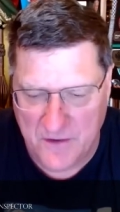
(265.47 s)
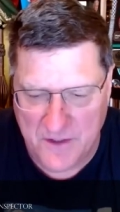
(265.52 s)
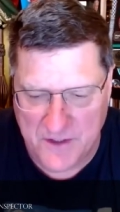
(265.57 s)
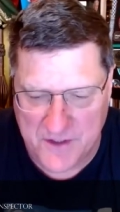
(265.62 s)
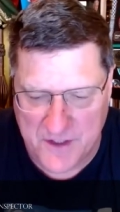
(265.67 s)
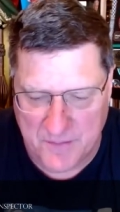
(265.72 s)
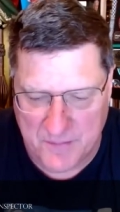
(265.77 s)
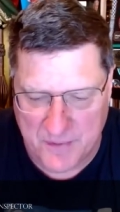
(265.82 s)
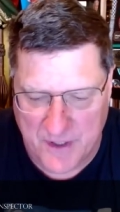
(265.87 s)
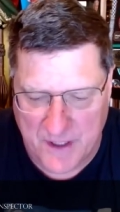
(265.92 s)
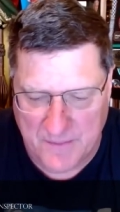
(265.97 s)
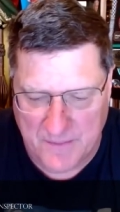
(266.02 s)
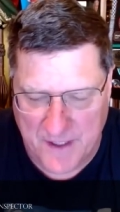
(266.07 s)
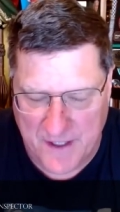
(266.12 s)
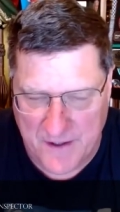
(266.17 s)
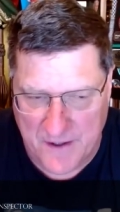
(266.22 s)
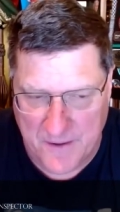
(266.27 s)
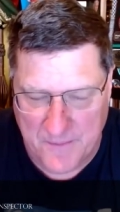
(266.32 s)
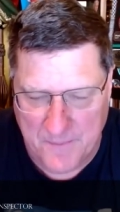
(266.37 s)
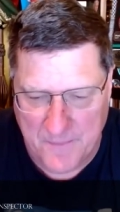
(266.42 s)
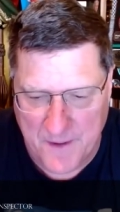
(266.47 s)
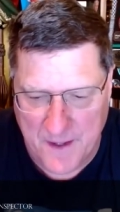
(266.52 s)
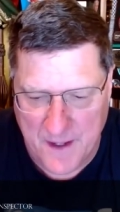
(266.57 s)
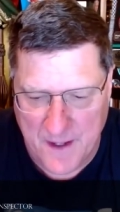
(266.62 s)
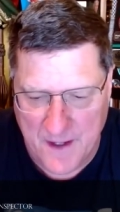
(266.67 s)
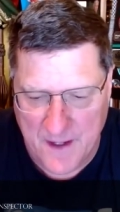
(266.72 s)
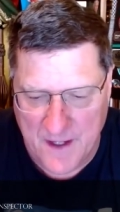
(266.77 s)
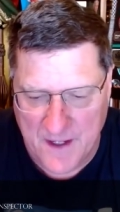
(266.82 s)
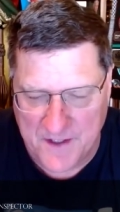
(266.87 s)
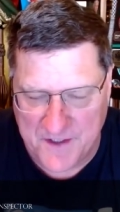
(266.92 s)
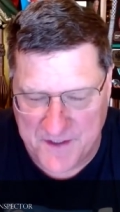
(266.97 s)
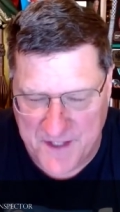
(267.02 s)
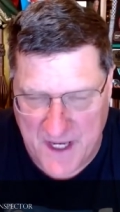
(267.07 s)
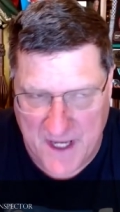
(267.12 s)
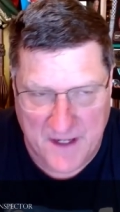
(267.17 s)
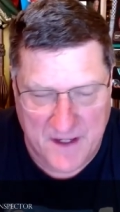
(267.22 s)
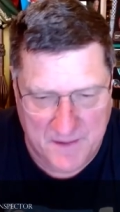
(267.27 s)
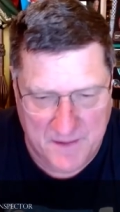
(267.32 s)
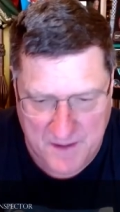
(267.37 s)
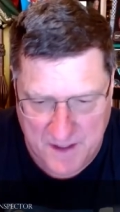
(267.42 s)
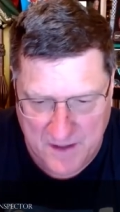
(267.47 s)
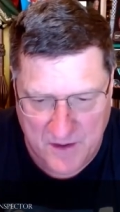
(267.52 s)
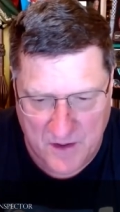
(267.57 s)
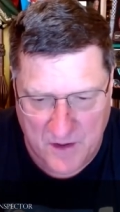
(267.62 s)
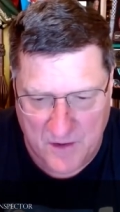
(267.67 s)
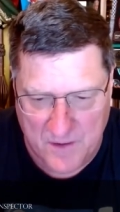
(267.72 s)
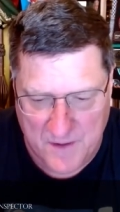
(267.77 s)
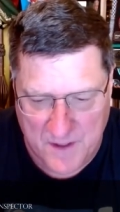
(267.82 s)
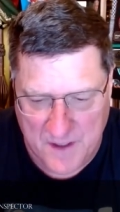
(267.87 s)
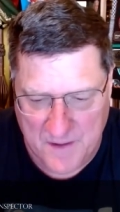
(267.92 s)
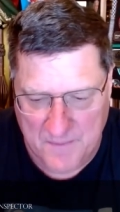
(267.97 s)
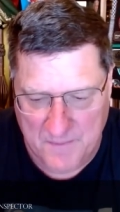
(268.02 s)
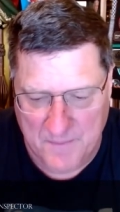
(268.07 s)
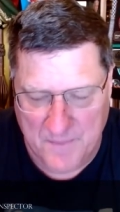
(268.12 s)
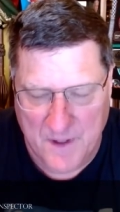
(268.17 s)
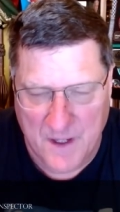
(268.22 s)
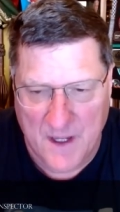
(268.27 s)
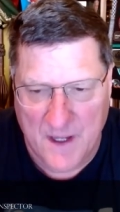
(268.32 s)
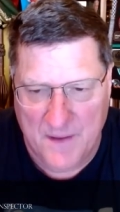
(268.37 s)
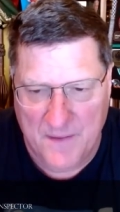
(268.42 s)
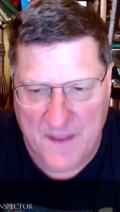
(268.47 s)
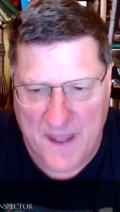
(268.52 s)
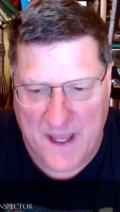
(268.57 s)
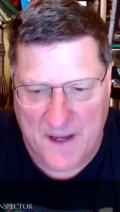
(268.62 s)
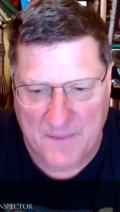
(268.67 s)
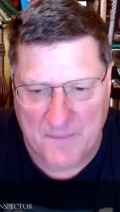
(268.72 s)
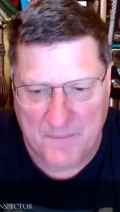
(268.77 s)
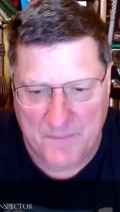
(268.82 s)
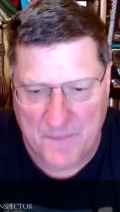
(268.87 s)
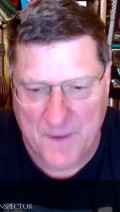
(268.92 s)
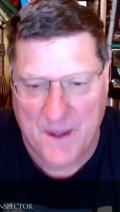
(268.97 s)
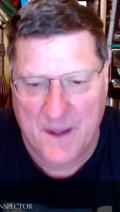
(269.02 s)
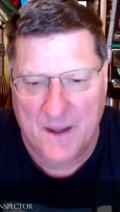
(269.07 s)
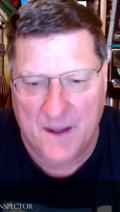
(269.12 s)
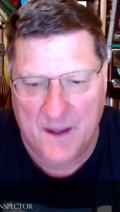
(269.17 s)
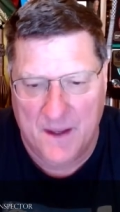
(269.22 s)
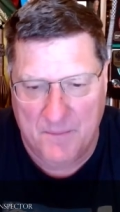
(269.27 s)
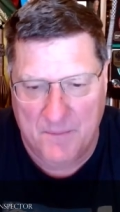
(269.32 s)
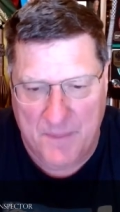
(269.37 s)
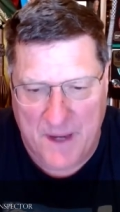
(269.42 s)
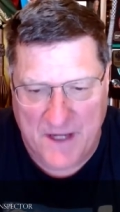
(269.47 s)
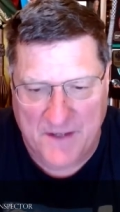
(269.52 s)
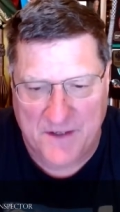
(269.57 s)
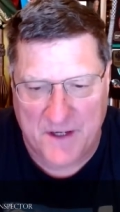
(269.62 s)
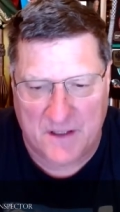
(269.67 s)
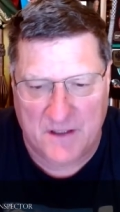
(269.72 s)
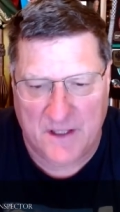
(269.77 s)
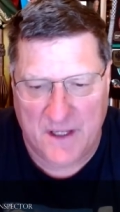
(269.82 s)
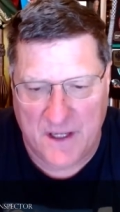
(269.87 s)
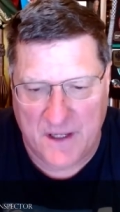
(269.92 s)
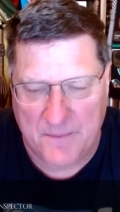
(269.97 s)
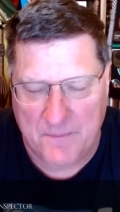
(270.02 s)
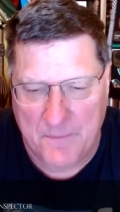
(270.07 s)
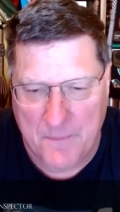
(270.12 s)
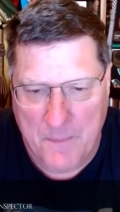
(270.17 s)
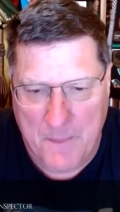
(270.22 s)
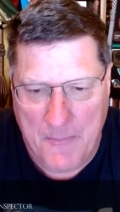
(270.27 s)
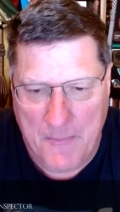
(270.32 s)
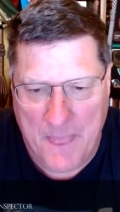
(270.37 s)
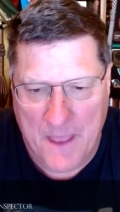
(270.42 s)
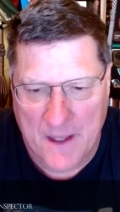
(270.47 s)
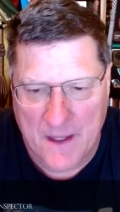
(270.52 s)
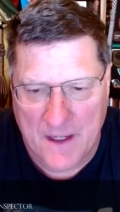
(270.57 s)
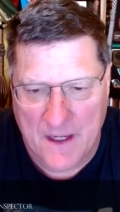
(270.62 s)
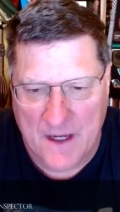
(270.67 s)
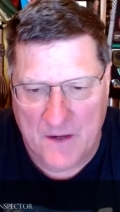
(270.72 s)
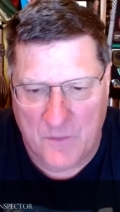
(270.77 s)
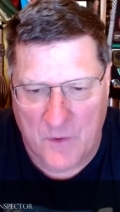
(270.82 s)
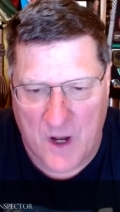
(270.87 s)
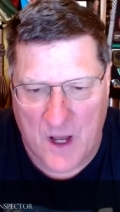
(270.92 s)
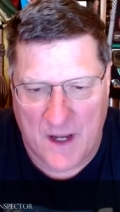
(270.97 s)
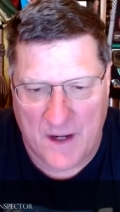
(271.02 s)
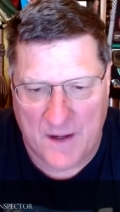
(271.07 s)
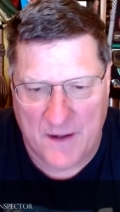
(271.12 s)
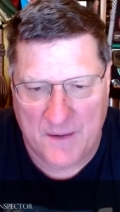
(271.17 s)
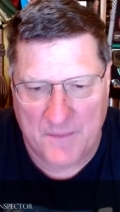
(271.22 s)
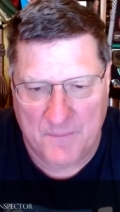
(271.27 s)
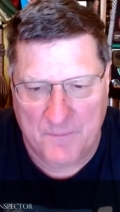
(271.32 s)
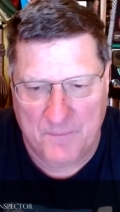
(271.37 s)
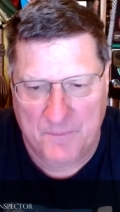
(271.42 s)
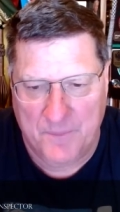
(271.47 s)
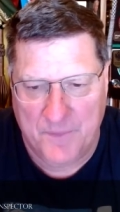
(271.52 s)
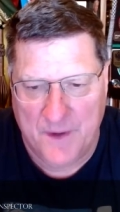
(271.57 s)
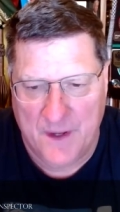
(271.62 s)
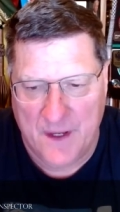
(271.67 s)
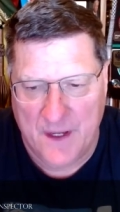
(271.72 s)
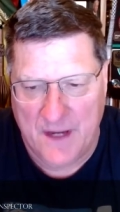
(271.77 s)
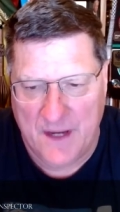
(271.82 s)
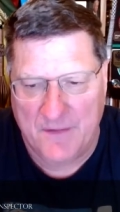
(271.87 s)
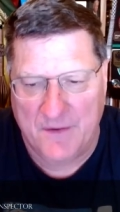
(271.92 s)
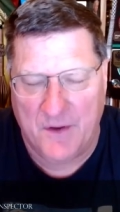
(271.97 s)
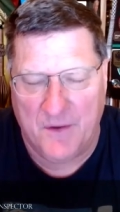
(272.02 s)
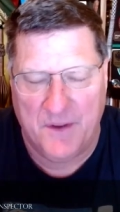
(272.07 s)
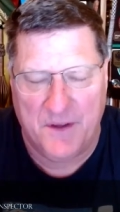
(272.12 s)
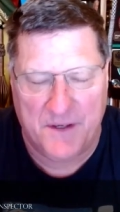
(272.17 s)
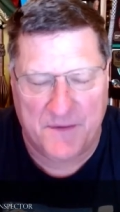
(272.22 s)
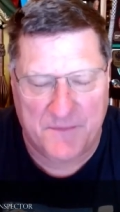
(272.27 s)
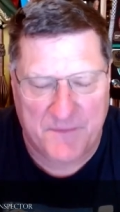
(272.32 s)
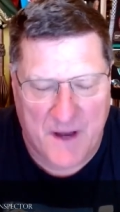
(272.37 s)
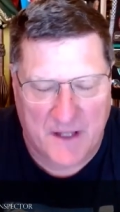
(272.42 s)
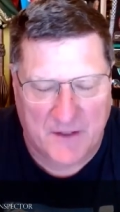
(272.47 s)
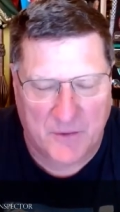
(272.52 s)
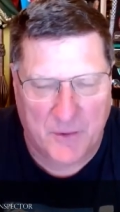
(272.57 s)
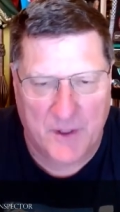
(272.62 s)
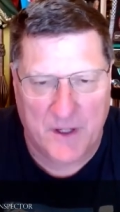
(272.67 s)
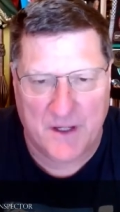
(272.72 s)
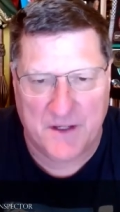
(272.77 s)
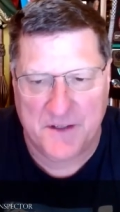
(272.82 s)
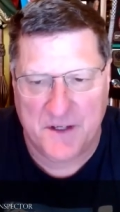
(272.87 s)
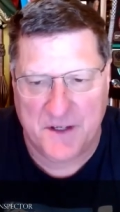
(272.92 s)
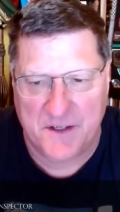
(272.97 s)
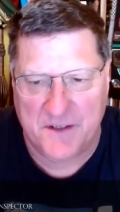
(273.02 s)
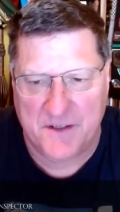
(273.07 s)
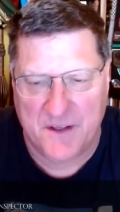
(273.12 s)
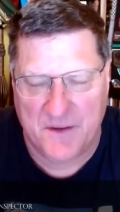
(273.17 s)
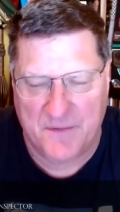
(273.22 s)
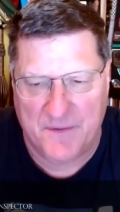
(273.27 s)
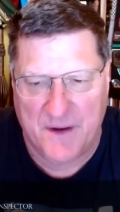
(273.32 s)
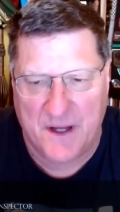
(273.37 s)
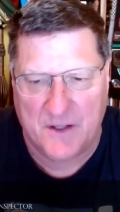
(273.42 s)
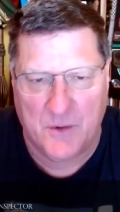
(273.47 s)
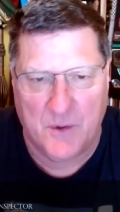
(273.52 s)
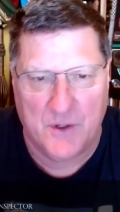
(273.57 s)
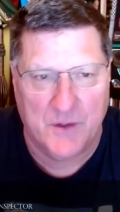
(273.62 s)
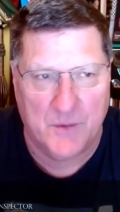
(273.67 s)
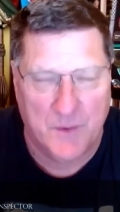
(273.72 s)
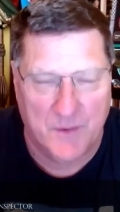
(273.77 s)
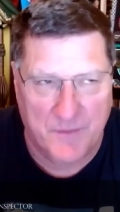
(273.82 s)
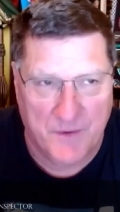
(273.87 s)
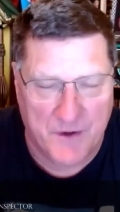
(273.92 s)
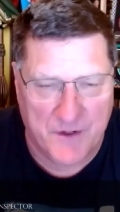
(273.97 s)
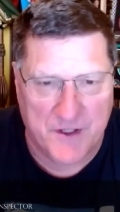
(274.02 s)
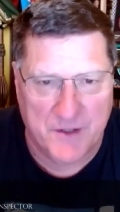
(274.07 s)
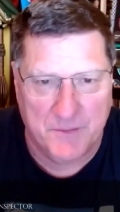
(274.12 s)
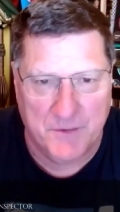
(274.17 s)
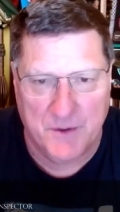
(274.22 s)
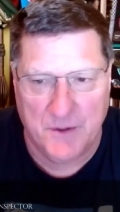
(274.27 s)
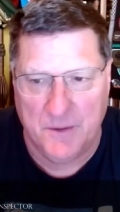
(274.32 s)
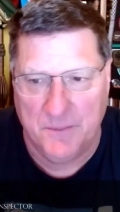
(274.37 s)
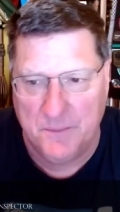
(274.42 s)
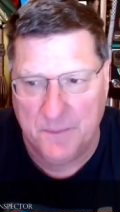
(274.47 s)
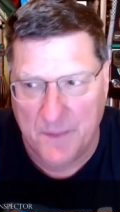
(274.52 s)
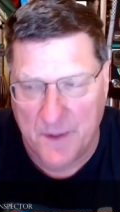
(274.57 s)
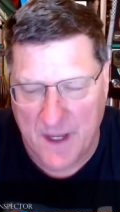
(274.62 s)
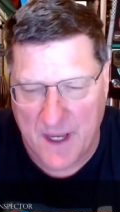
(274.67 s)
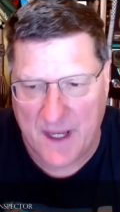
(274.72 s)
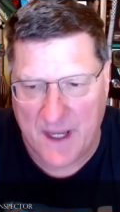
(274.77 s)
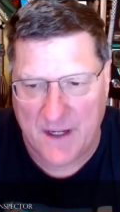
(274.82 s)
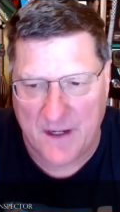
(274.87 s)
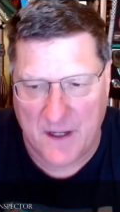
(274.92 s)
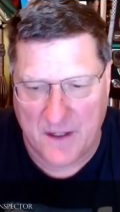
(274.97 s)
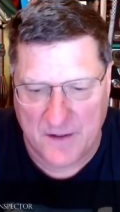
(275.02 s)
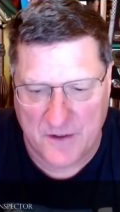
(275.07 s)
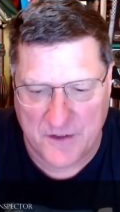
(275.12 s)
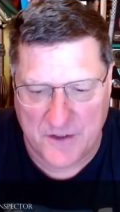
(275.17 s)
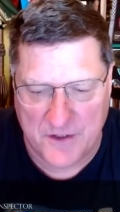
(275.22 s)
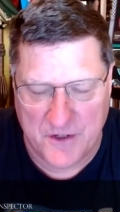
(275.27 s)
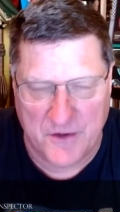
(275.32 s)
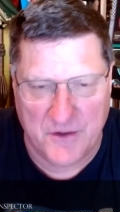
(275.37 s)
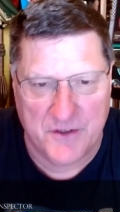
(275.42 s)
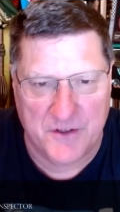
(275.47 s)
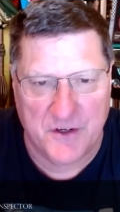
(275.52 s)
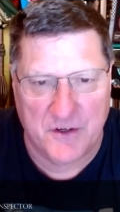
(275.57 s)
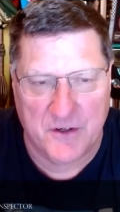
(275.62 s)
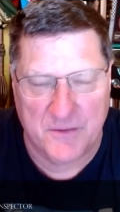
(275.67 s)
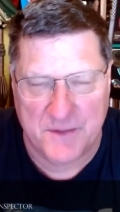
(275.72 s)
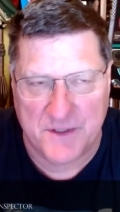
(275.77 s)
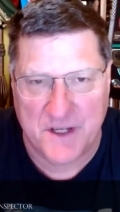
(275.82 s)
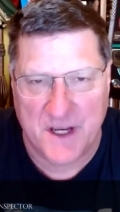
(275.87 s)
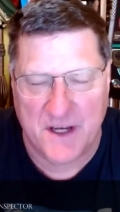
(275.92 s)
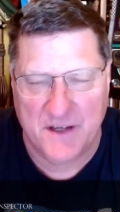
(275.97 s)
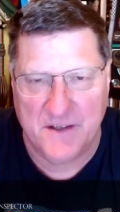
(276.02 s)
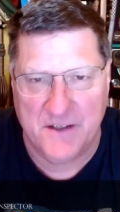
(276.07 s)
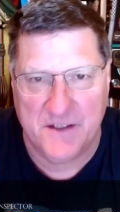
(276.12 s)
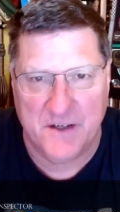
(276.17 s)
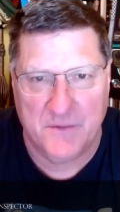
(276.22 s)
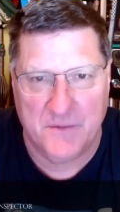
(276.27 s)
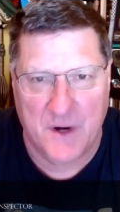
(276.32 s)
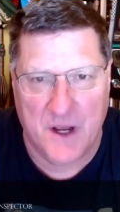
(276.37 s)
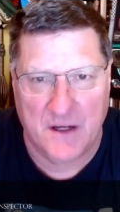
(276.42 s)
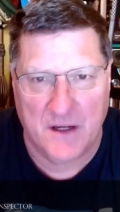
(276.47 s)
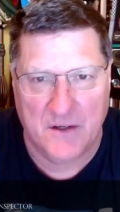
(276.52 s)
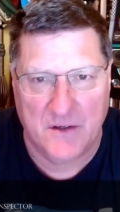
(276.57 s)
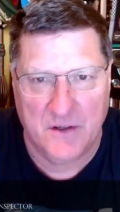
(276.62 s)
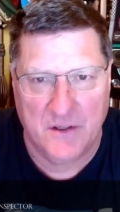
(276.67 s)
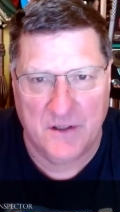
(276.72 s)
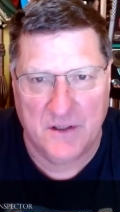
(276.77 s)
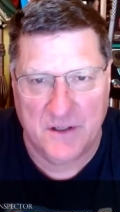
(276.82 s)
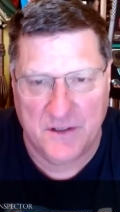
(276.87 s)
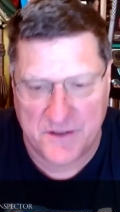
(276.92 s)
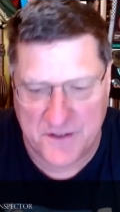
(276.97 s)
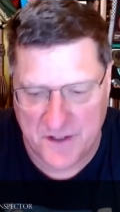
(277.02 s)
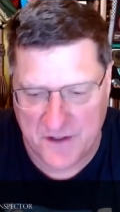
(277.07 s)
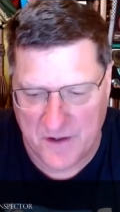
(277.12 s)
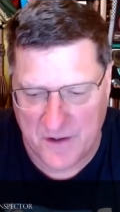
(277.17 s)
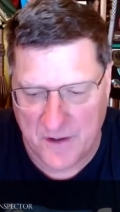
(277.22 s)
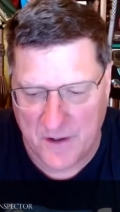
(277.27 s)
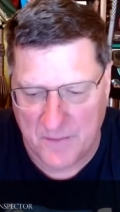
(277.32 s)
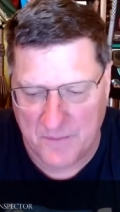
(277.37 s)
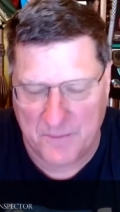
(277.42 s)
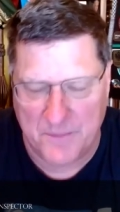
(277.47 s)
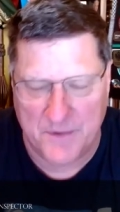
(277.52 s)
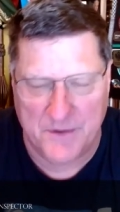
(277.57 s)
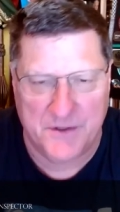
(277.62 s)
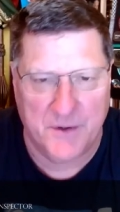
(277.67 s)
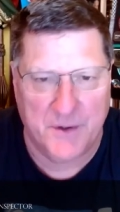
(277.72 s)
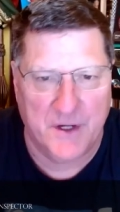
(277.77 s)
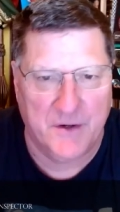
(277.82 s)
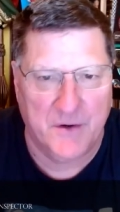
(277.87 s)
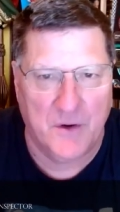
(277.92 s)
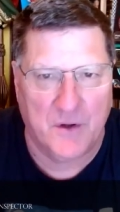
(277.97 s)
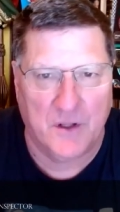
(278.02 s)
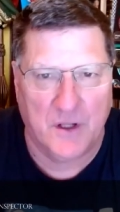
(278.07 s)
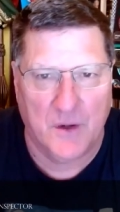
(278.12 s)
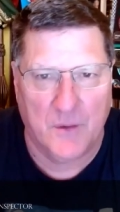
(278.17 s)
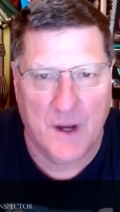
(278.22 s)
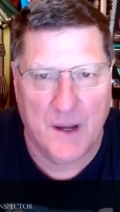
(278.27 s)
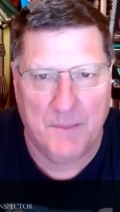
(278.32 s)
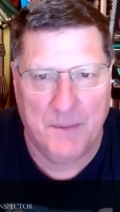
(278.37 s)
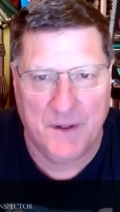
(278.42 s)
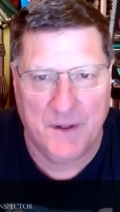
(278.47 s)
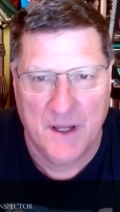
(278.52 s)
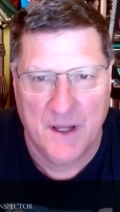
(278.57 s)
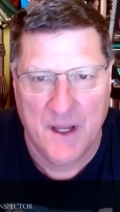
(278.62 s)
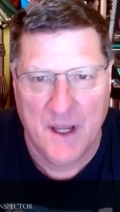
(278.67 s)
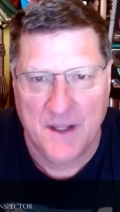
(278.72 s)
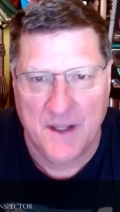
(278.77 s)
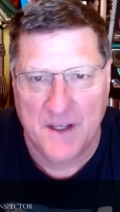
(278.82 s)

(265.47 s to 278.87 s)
to the supreme leader, said in, in that basically Iran, even though this fatwa exists, the fatwa is reversible, and under certain circumstances, Iran could consider pursuing a nuclear weapon.